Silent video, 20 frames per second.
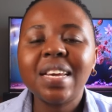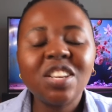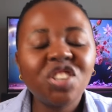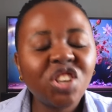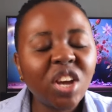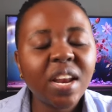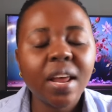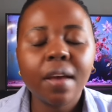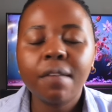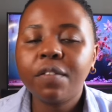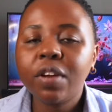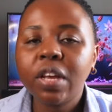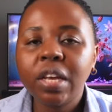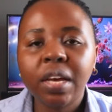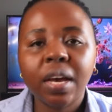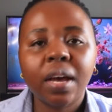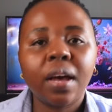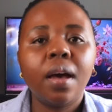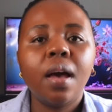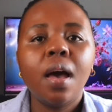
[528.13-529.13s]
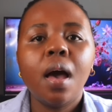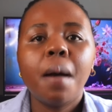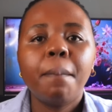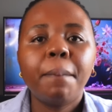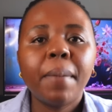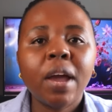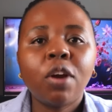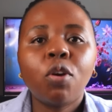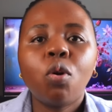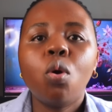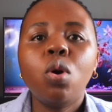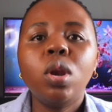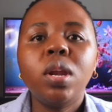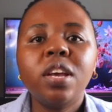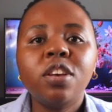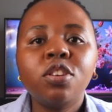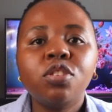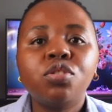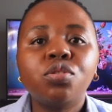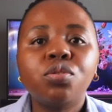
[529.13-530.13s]
Each and every year, my goal
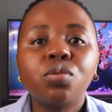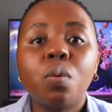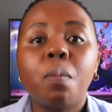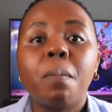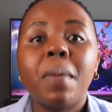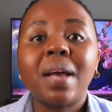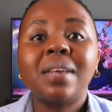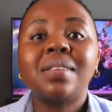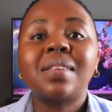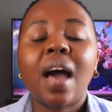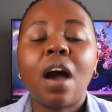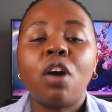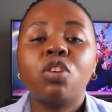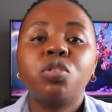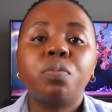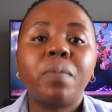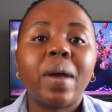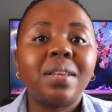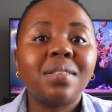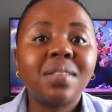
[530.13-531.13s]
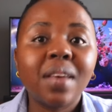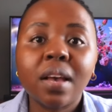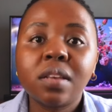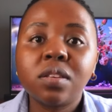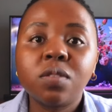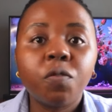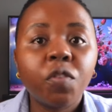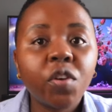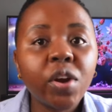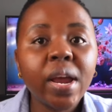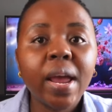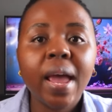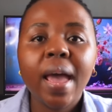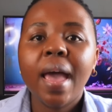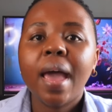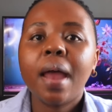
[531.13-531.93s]
is to max out my tax free